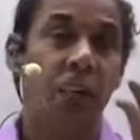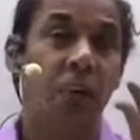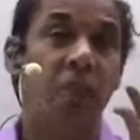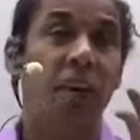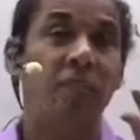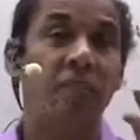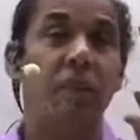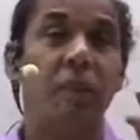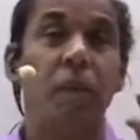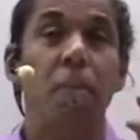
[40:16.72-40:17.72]
The first
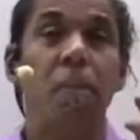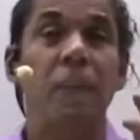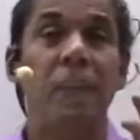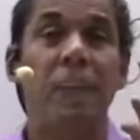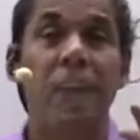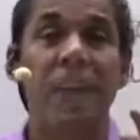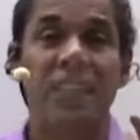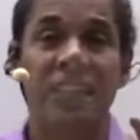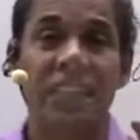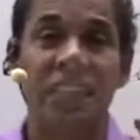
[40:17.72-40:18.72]
completed
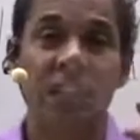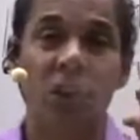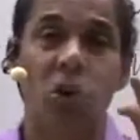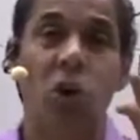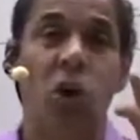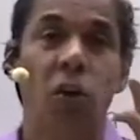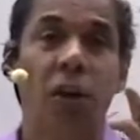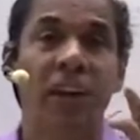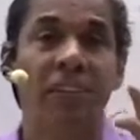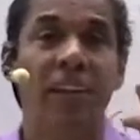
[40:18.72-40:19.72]
action is
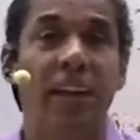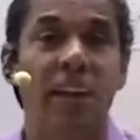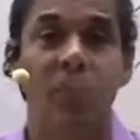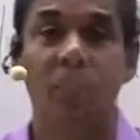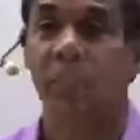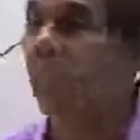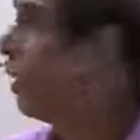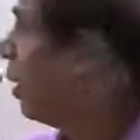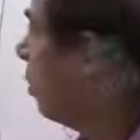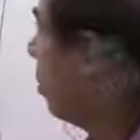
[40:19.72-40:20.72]
always expressed in